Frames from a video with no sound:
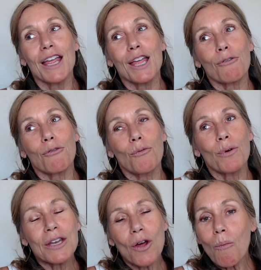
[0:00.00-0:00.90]
If
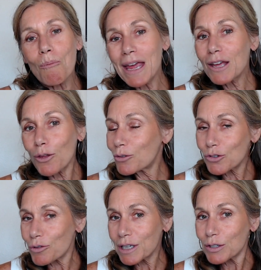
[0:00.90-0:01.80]
we don't make those
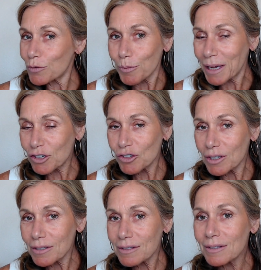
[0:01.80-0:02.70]

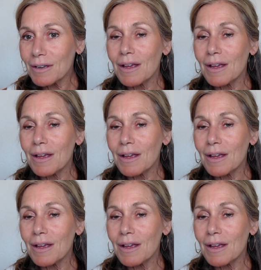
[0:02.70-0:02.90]
transformations,